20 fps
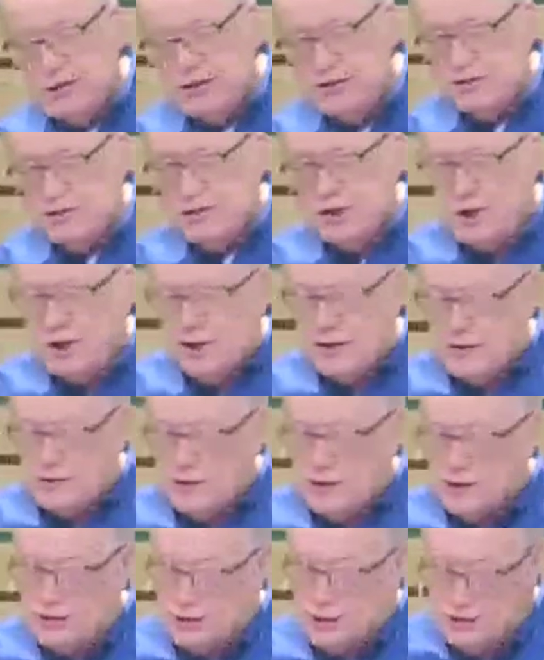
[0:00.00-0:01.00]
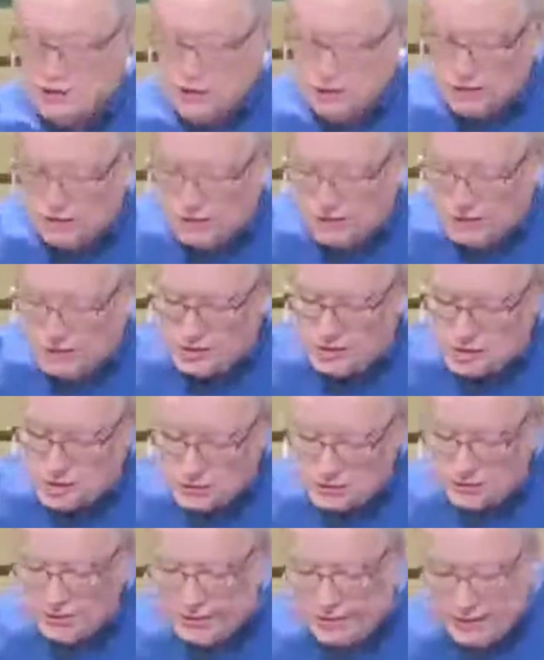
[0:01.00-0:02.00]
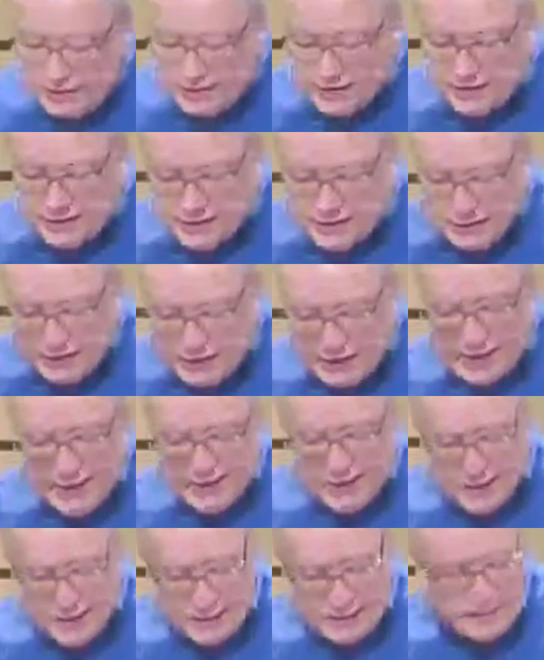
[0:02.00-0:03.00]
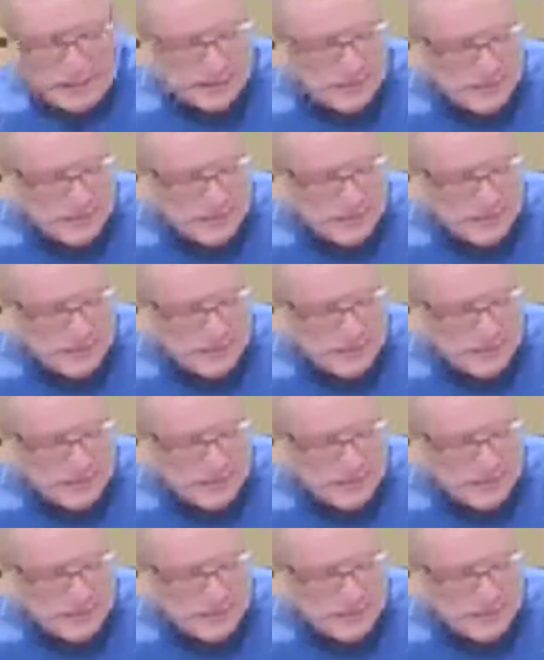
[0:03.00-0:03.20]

his thoughts, his concerns, his feelings, and